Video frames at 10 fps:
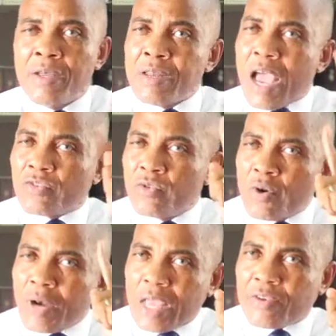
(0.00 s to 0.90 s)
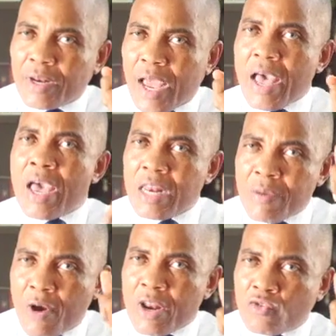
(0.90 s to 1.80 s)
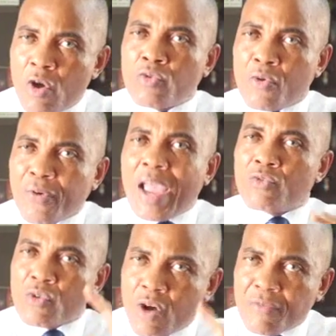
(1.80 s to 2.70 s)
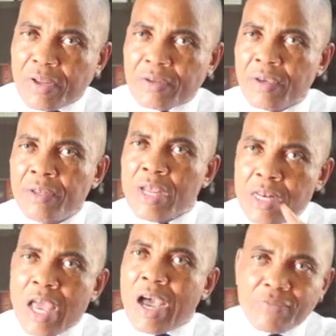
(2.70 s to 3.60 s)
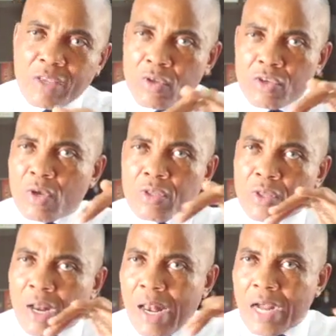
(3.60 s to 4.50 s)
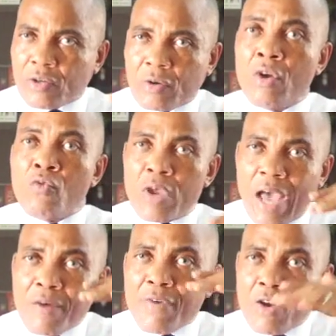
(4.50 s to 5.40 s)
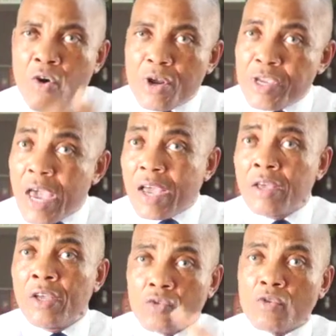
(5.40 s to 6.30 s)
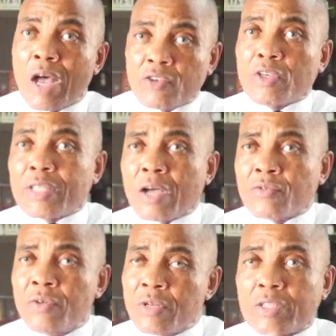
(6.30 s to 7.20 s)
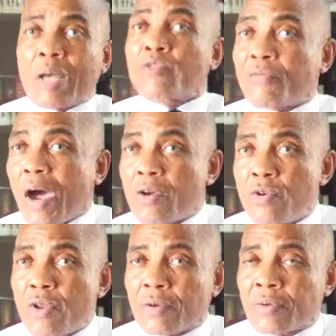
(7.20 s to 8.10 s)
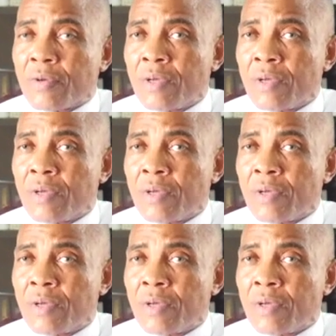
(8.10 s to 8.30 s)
There's no Nigeria anybody is going to find to govern the day after 2023 election. We have a whole year to go and sort out the terms of our union.